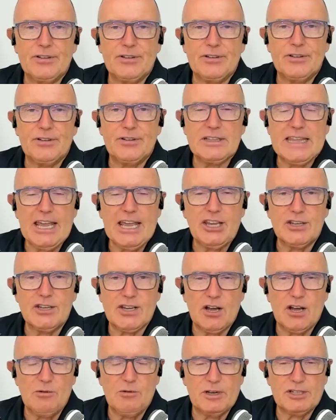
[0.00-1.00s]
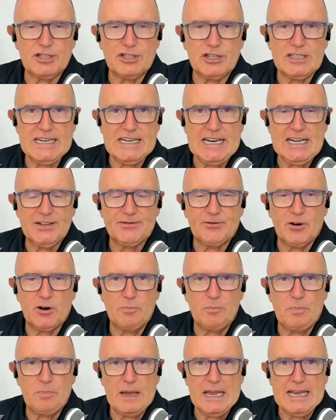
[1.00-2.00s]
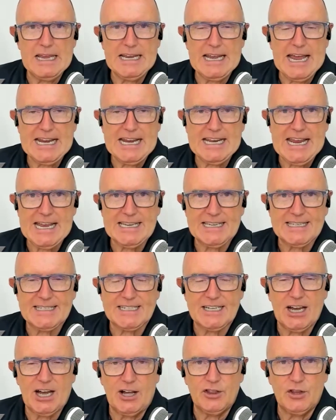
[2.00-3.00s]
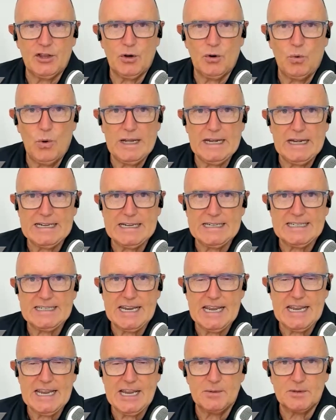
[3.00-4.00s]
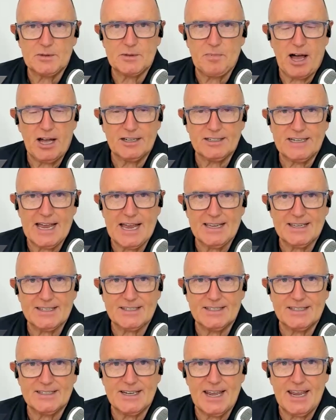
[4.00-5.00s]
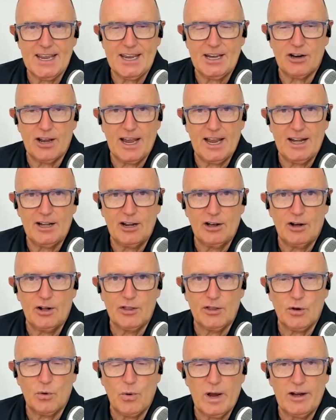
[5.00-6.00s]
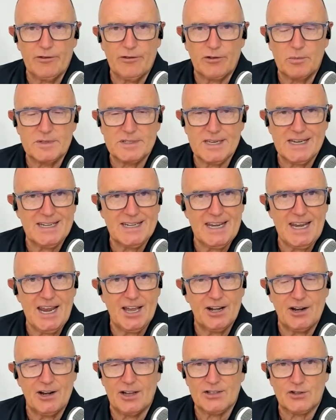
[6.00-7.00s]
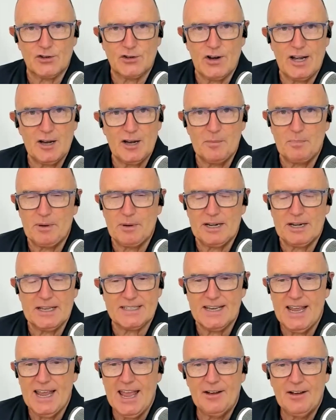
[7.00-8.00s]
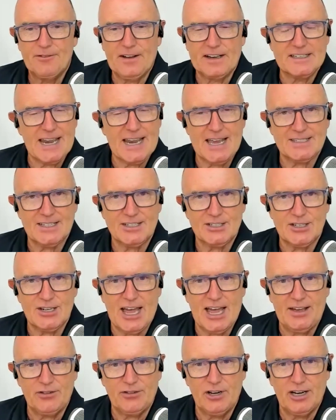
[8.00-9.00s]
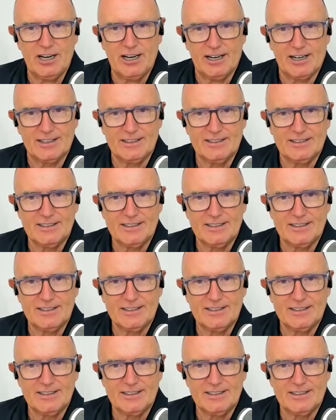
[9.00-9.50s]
David, thank you so much indeed for being a guest on the Winning Teams podcast today. You're hailing all the way from Sydney in Australia, but it's fantastic to have you here.